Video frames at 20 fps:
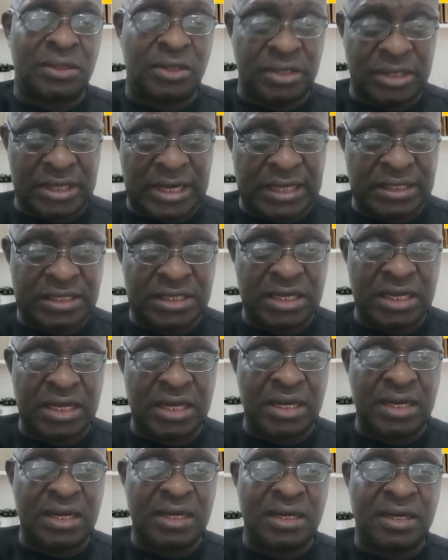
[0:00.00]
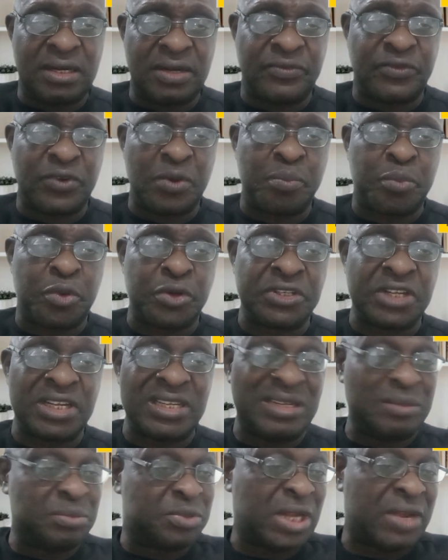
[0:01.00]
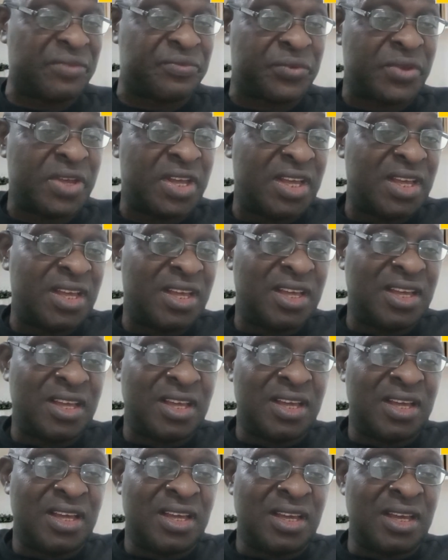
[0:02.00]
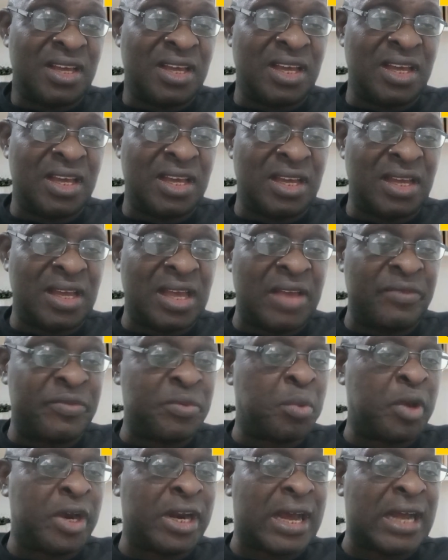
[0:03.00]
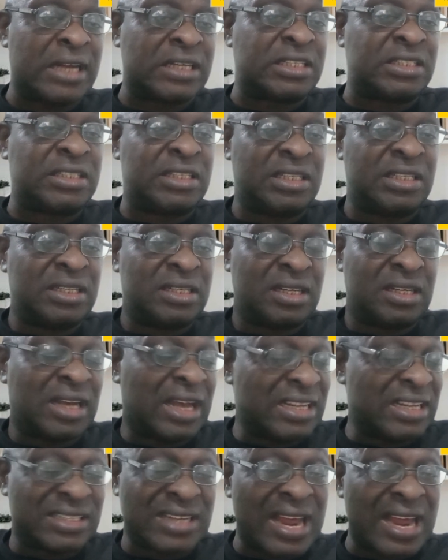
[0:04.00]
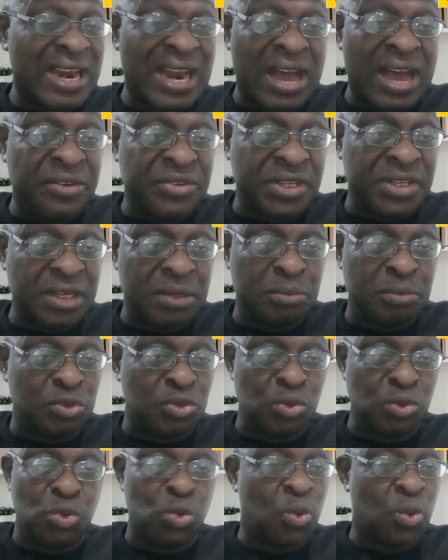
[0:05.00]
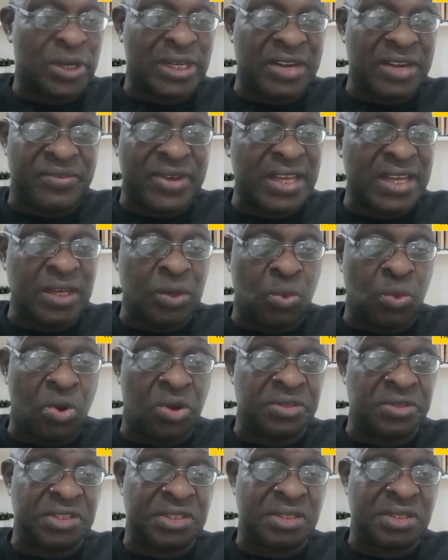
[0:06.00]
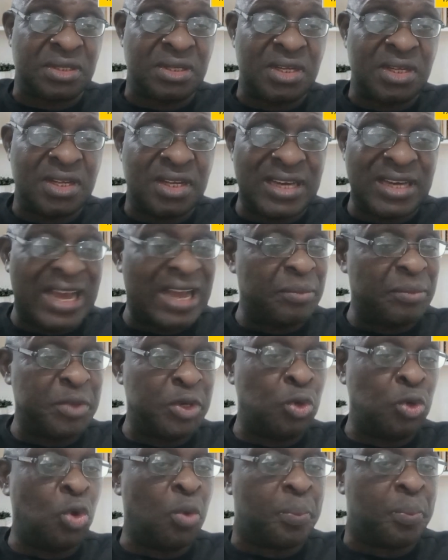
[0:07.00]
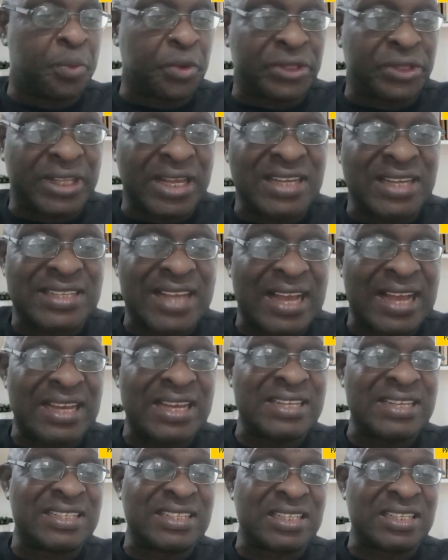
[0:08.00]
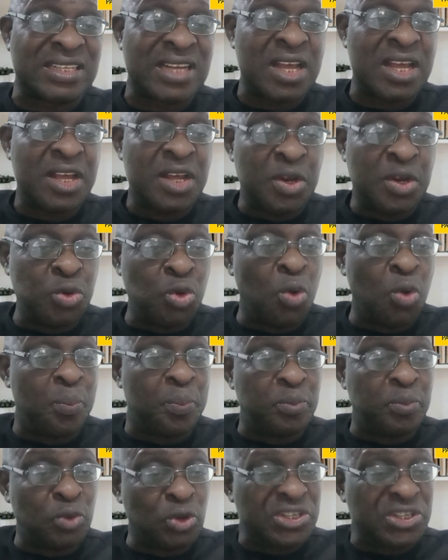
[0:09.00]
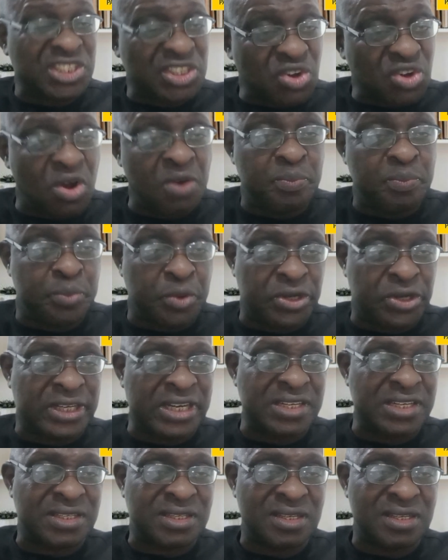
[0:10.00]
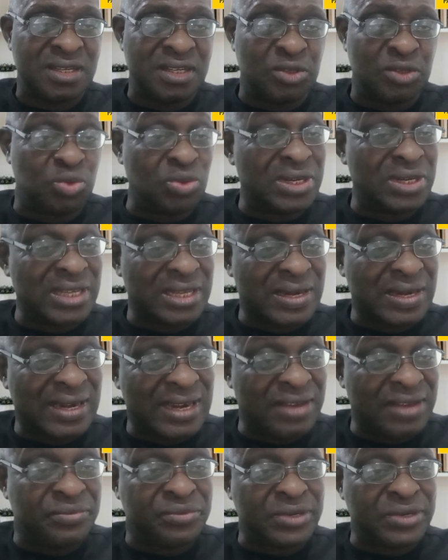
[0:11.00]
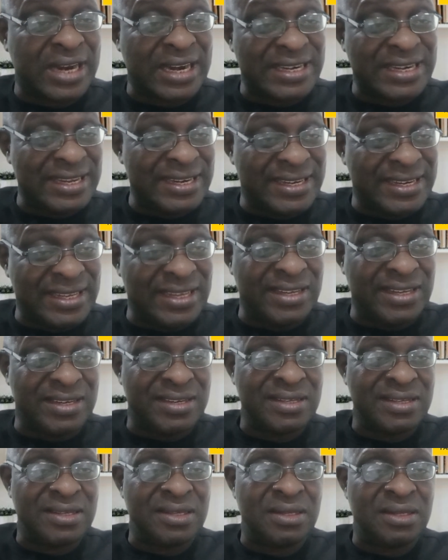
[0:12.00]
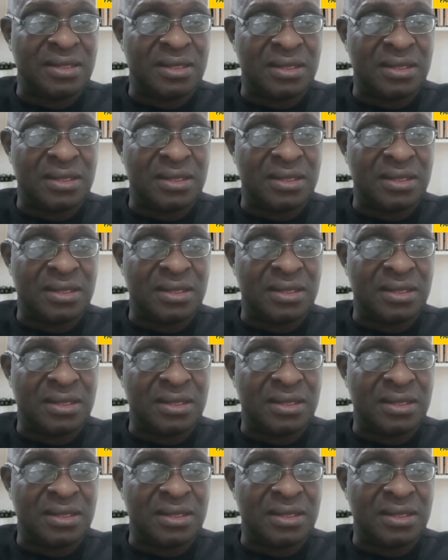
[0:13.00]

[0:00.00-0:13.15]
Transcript: on that reform process himself. Everybody has allowed him to do whatever he wants. There have been no protests against his, no strong protests to the level that they did,